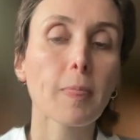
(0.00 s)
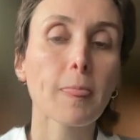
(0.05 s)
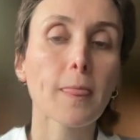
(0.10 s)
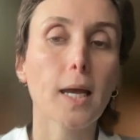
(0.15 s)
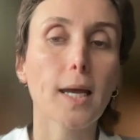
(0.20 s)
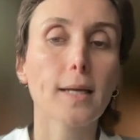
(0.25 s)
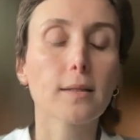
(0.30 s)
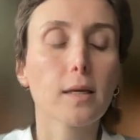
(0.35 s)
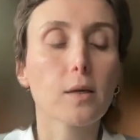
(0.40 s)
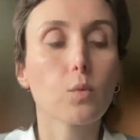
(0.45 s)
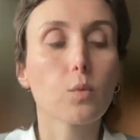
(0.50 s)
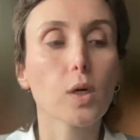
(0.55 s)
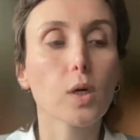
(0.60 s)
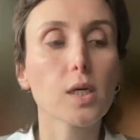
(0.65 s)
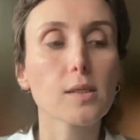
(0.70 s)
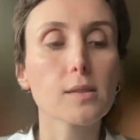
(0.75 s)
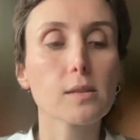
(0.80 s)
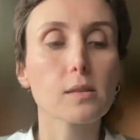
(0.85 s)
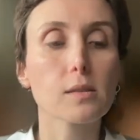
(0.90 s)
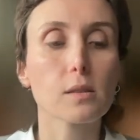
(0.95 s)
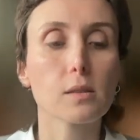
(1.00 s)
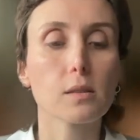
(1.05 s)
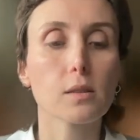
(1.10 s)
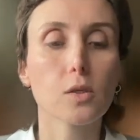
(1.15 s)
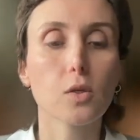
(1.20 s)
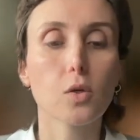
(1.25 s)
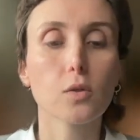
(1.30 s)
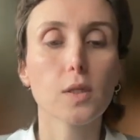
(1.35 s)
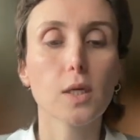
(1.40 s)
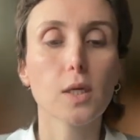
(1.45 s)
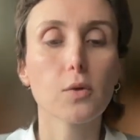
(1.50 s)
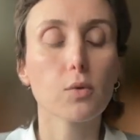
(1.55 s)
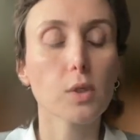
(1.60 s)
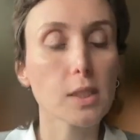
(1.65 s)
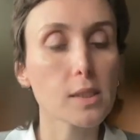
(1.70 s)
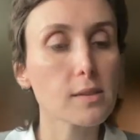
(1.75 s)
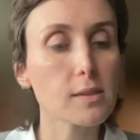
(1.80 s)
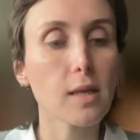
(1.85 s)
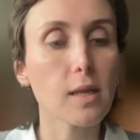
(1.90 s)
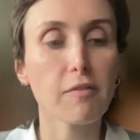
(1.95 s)
there
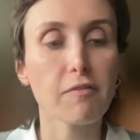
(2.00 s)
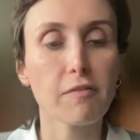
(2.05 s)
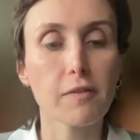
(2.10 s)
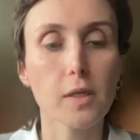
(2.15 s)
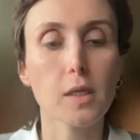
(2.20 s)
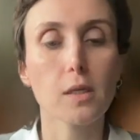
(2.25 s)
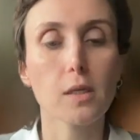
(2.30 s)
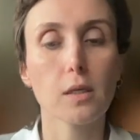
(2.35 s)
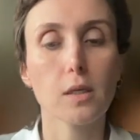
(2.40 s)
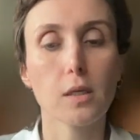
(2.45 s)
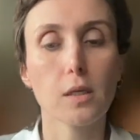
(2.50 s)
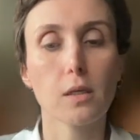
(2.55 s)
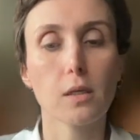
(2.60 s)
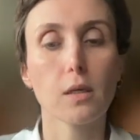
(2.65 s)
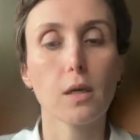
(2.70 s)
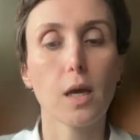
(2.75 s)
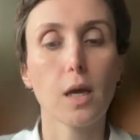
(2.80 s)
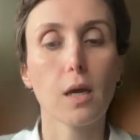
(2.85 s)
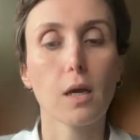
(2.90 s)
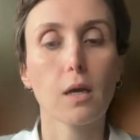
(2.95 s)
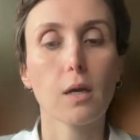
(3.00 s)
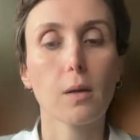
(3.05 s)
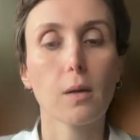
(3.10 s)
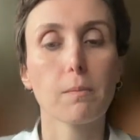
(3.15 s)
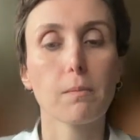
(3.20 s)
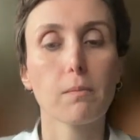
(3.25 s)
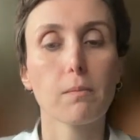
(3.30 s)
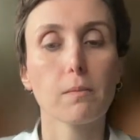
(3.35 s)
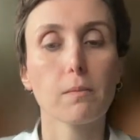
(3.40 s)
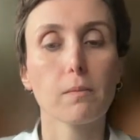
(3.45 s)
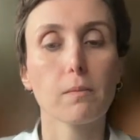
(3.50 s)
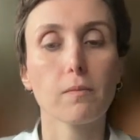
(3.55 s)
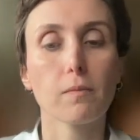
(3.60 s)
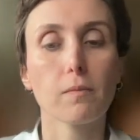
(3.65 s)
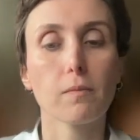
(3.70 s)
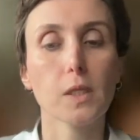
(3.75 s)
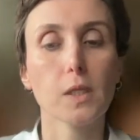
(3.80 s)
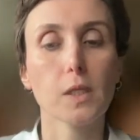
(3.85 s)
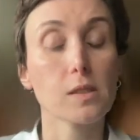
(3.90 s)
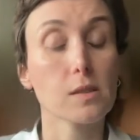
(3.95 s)
is definitely
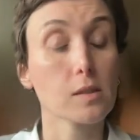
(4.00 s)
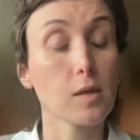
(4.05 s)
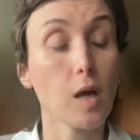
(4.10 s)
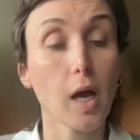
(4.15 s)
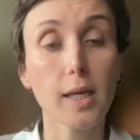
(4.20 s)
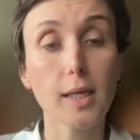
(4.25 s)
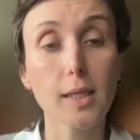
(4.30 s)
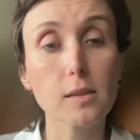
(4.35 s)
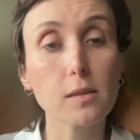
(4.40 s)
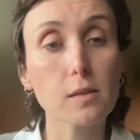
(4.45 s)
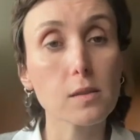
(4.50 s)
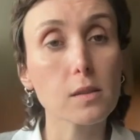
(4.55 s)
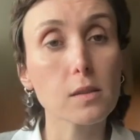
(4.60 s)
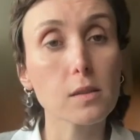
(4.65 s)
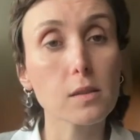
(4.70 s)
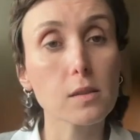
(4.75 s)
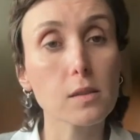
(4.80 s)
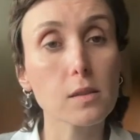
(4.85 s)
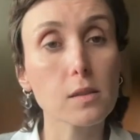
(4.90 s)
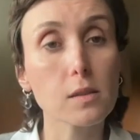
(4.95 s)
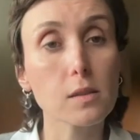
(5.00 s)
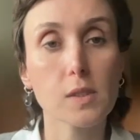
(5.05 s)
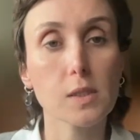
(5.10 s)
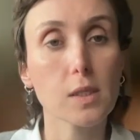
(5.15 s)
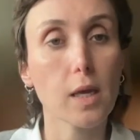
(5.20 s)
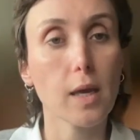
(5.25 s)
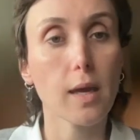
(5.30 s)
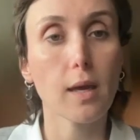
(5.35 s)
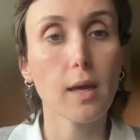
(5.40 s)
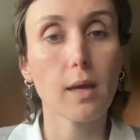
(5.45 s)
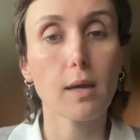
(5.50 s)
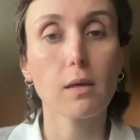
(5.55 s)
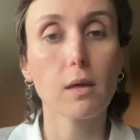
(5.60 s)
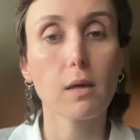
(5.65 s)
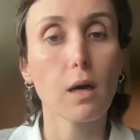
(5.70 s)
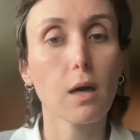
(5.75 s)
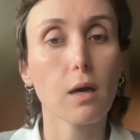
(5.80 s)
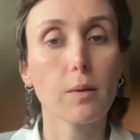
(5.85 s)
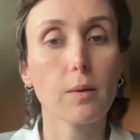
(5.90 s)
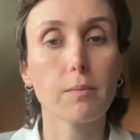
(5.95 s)
this silence, I would say,
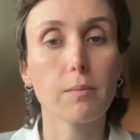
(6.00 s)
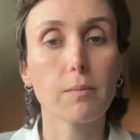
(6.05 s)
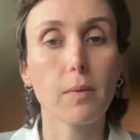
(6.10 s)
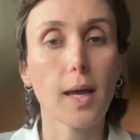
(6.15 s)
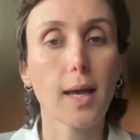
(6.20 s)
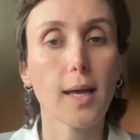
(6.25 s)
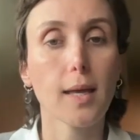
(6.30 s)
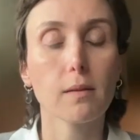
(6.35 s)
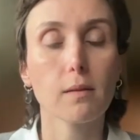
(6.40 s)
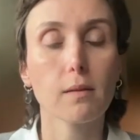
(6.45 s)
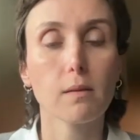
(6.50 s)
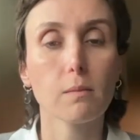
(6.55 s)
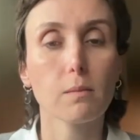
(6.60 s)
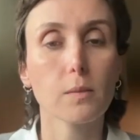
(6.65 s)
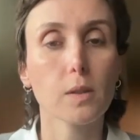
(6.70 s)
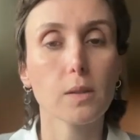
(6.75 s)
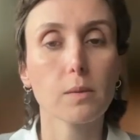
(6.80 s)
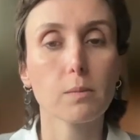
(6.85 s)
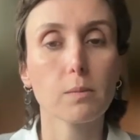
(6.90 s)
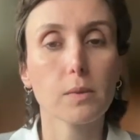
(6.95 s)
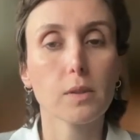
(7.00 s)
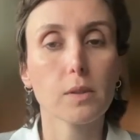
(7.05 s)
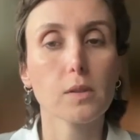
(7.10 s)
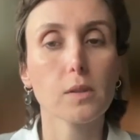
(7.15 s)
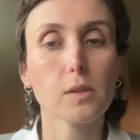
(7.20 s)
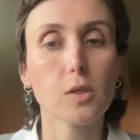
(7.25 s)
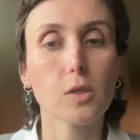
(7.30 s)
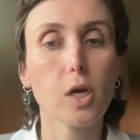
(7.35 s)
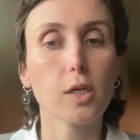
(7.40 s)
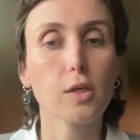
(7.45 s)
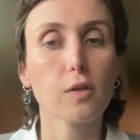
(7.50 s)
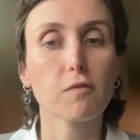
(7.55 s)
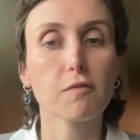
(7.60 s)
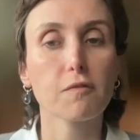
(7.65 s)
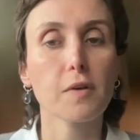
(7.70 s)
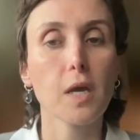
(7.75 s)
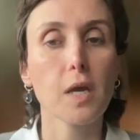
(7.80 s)
and this kind of